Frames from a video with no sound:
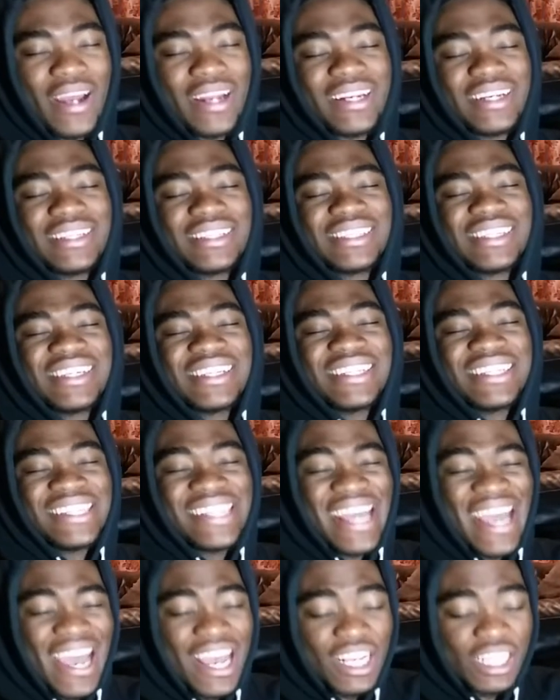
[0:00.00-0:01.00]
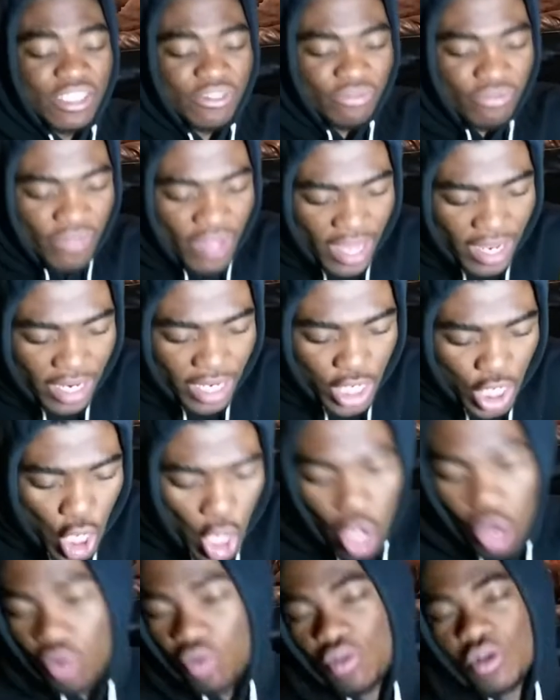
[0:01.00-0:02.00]
And in today's
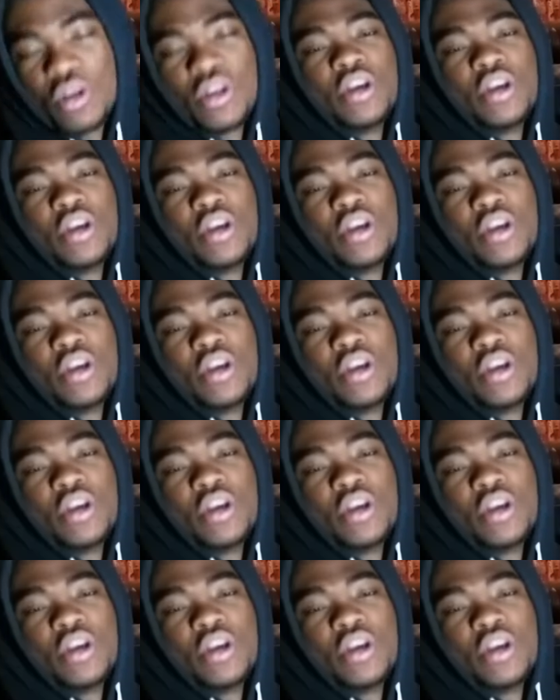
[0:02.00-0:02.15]
video,